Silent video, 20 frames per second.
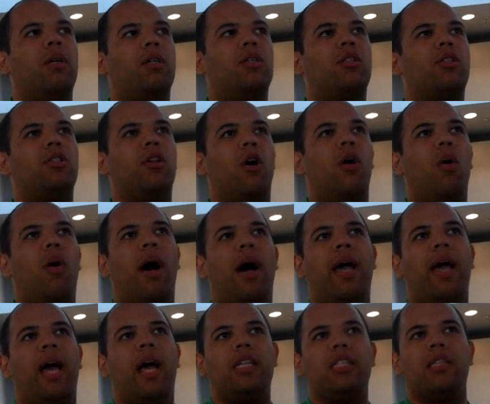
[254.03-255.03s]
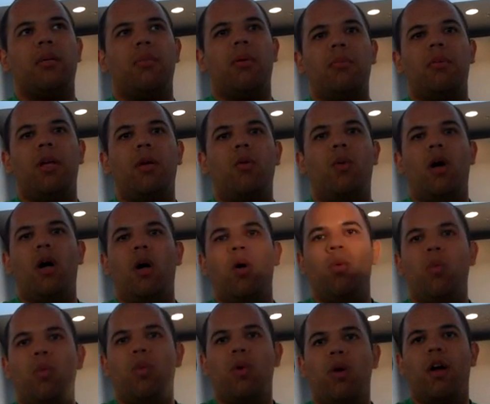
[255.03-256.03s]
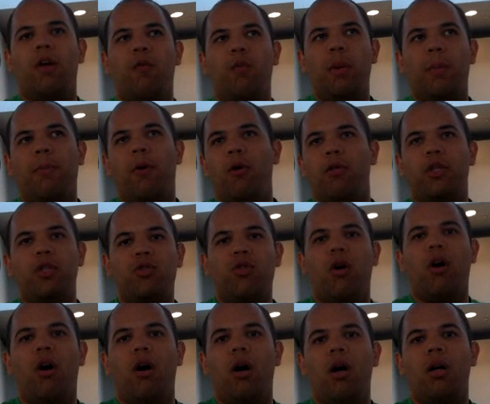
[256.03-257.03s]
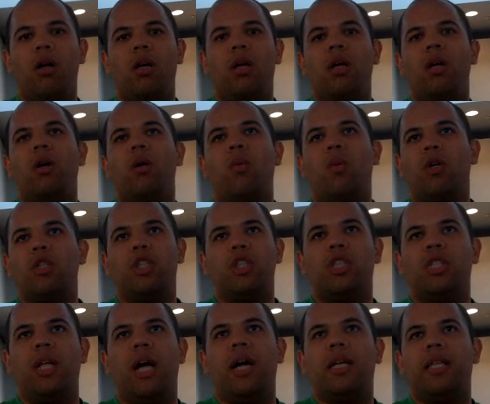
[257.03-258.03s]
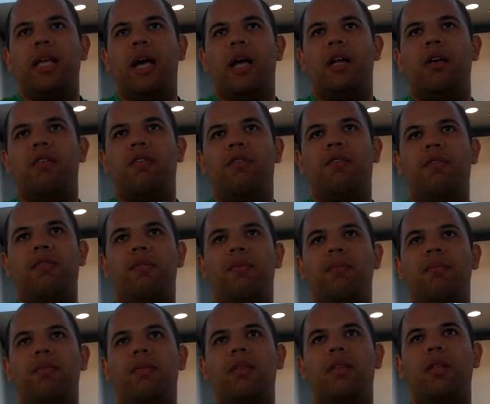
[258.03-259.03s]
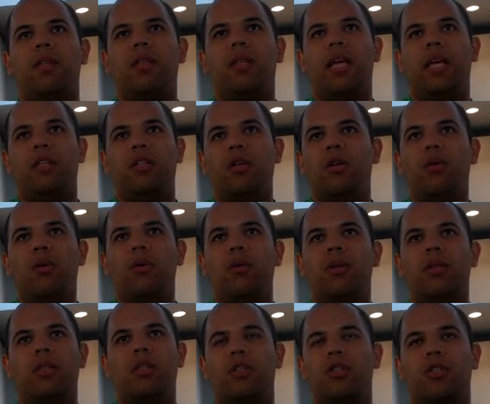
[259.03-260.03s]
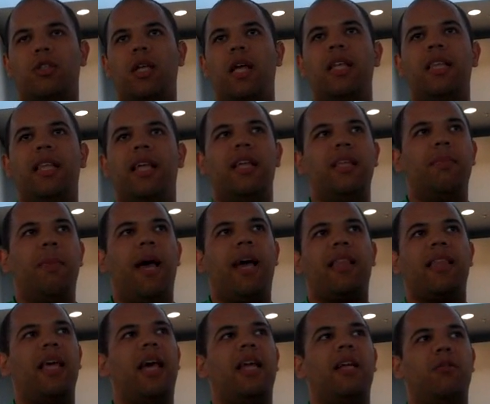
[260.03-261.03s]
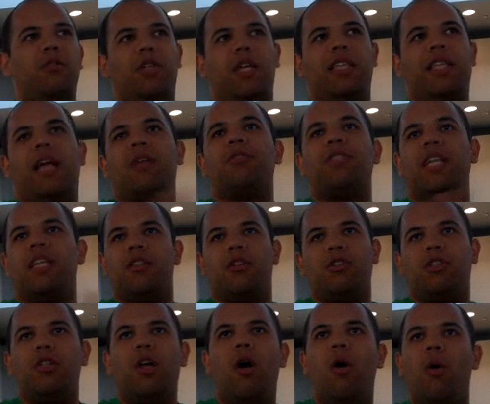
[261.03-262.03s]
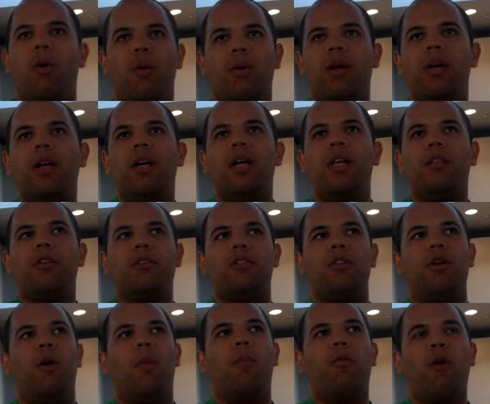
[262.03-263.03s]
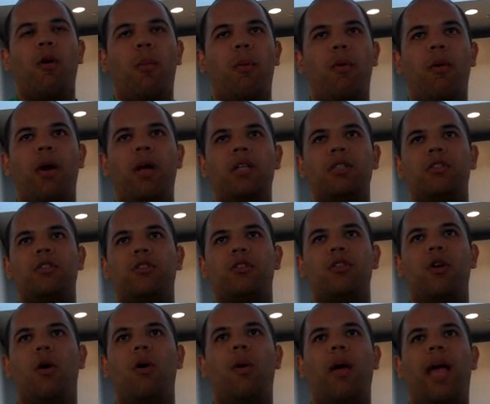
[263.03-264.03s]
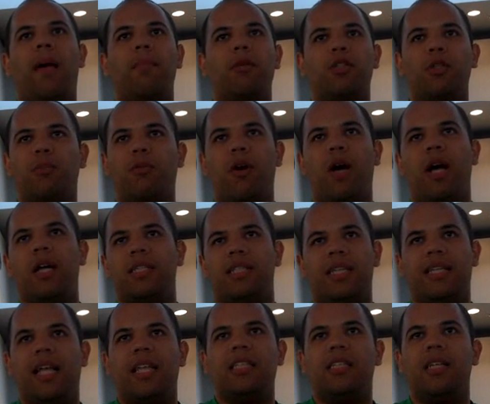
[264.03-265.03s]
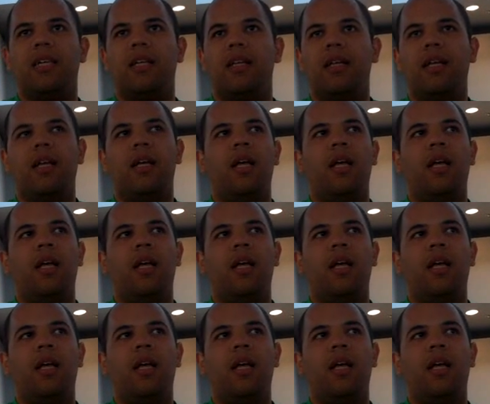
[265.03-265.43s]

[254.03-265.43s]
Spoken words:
So I ask him, I'm like, well, if we both draw, we're just knocked out of day 2. And back then it was like, that was it. There's no pro points, there's no amateur prize, like, that's it.